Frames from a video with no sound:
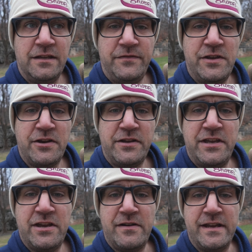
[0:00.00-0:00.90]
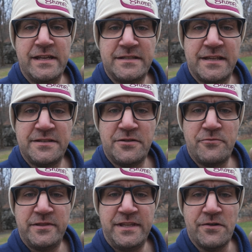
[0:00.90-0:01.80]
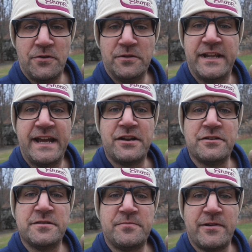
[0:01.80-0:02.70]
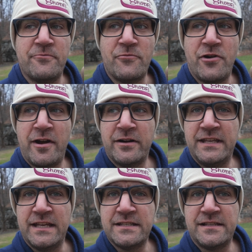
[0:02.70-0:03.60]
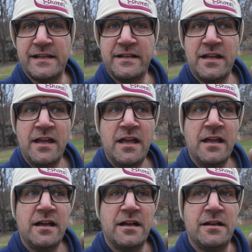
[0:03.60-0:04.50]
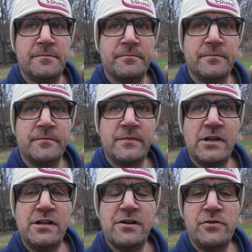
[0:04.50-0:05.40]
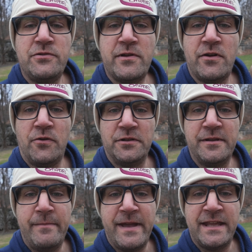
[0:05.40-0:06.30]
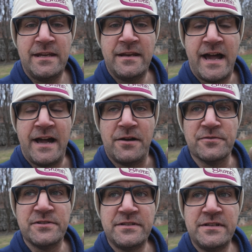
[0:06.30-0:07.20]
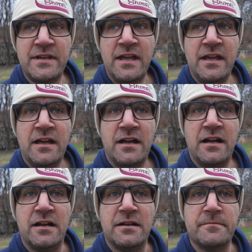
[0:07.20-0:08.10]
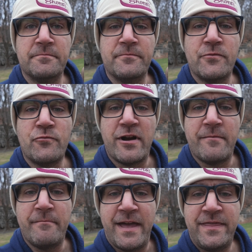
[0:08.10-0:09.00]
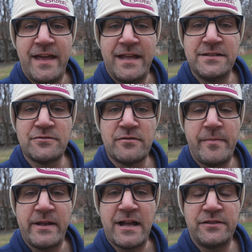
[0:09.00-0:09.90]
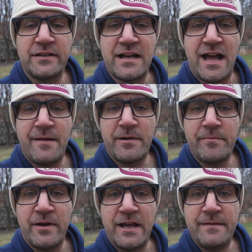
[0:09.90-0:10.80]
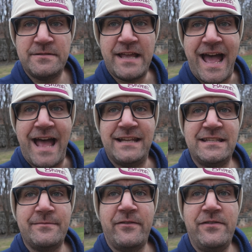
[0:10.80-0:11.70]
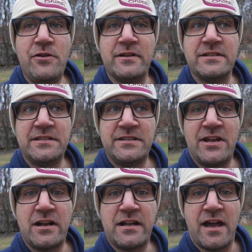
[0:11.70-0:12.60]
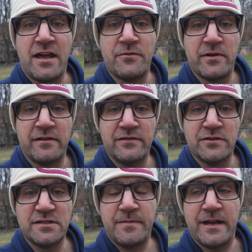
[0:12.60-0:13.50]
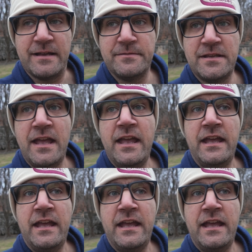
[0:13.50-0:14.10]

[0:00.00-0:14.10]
If you're curious as to what the old iron spring water tastes like, go to an old abandoned house where meth heads are ripping out the copper pipes. Ask them if you can suck on one of those pipes,